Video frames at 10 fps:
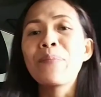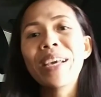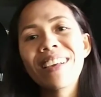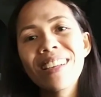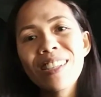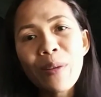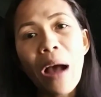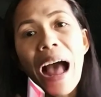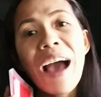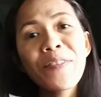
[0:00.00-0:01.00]
Because
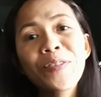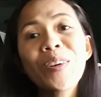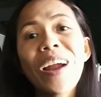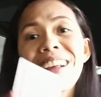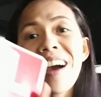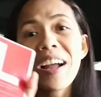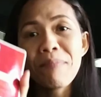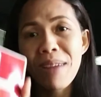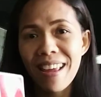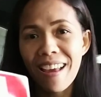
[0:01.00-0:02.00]
after I got
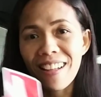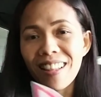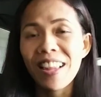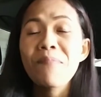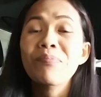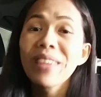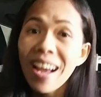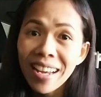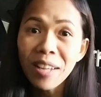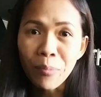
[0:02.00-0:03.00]
my L,
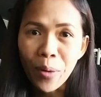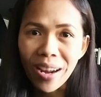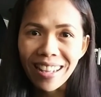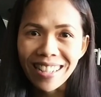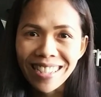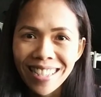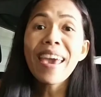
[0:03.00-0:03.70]
I got pregnant.